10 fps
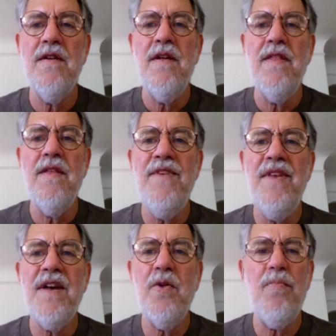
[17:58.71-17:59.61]
The
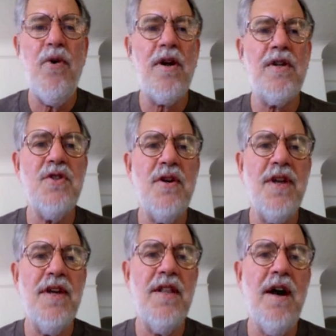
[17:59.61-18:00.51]
vehicle parks on a
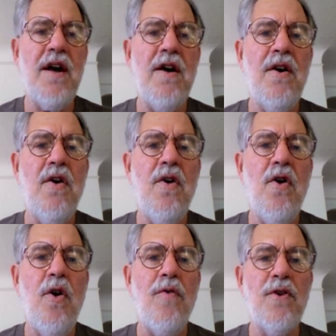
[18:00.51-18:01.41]
hillock
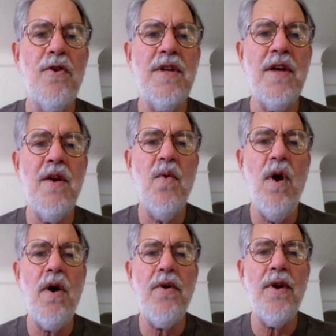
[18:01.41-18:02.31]
overlooking a
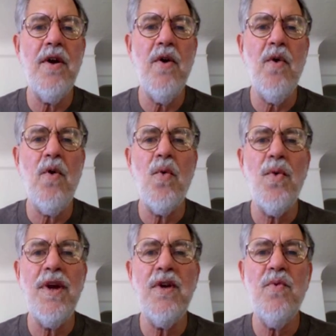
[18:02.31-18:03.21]
watering hole
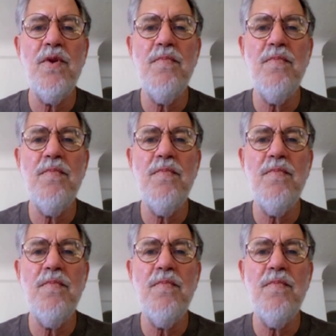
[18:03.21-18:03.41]
ringed with